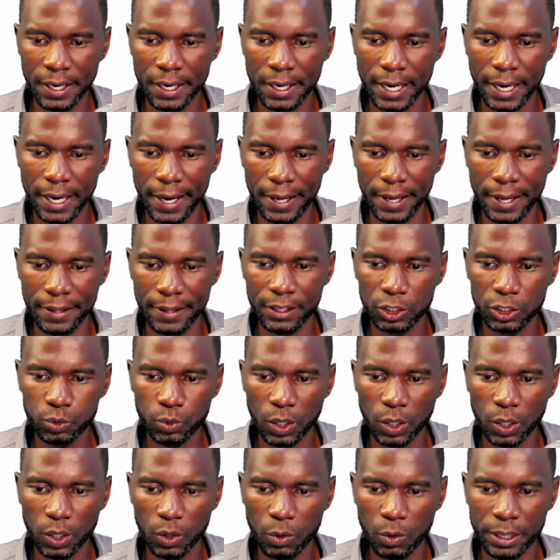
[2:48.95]
and this one will
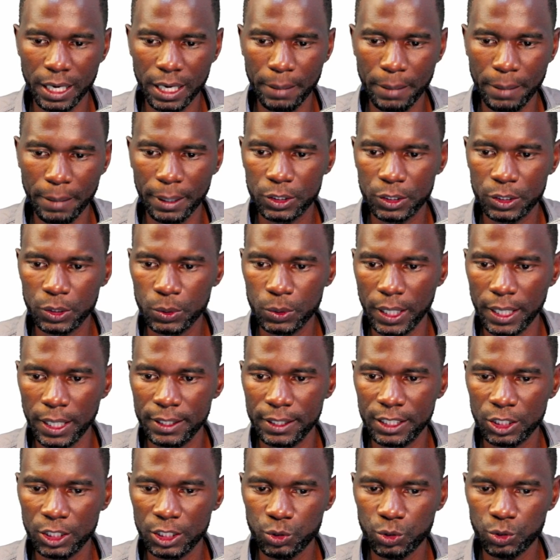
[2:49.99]
be number two and
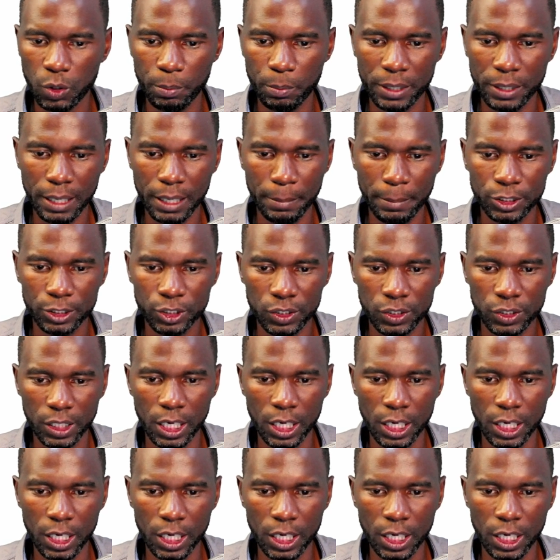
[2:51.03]
this one will be number three.